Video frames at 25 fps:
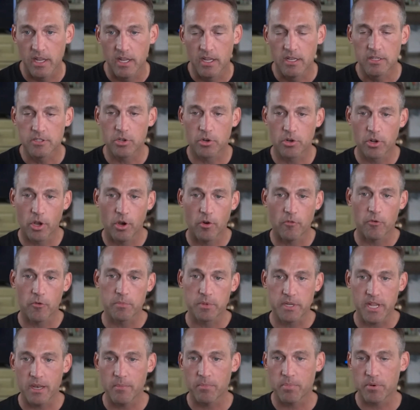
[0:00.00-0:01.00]
So to go from
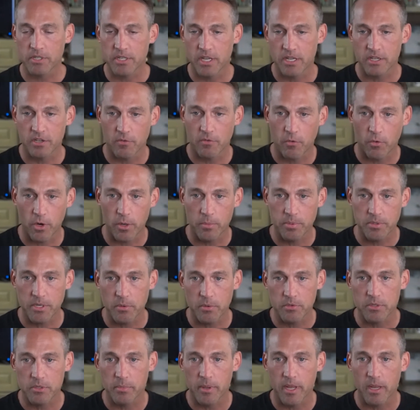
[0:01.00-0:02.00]
10% to 40%
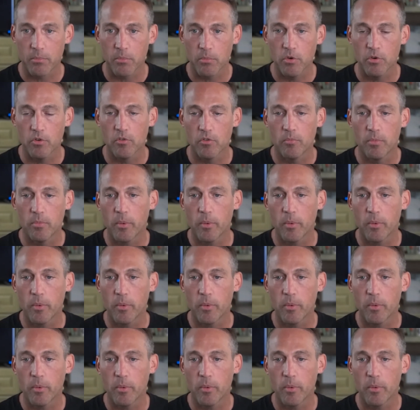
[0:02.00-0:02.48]
was a big move,